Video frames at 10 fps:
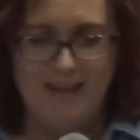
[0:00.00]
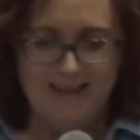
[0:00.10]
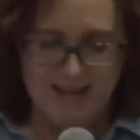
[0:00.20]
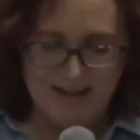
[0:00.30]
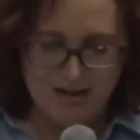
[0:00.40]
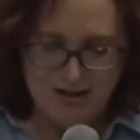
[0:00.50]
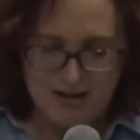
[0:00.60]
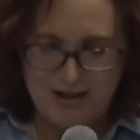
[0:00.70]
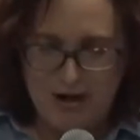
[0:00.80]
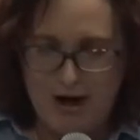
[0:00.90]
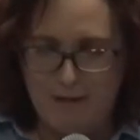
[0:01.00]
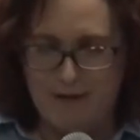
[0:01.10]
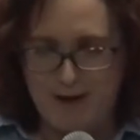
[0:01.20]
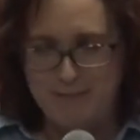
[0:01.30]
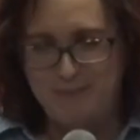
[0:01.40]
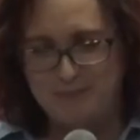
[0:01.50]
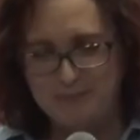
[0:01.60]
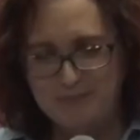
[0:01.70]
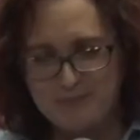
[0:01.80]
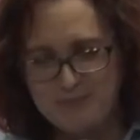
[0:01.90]
yeah, just coffee.
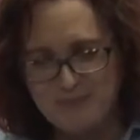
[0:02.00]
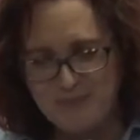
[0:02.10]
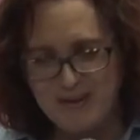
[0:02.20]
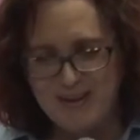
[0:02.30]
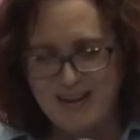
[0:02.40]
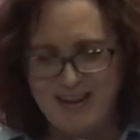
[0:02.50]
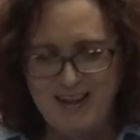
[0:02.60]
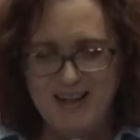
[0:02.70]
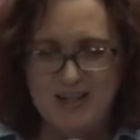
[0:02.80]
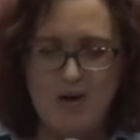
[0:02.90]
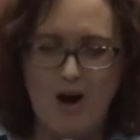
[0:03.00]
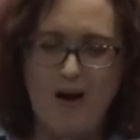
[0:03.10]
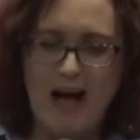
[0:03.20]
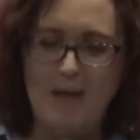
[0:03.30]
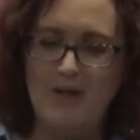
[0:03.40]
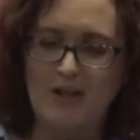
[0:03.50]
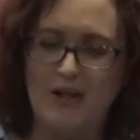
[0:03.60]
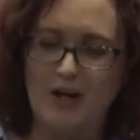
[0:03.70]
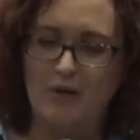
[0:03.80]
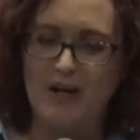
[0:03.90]
So all habits are
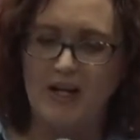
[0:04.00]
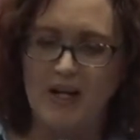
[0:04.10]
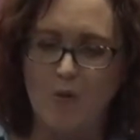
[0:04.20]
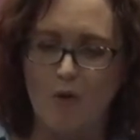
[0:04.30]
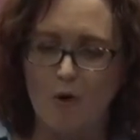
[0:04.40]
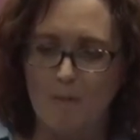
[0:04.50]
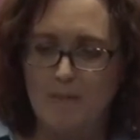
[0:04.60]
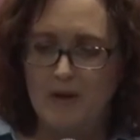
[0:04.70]
not created equal.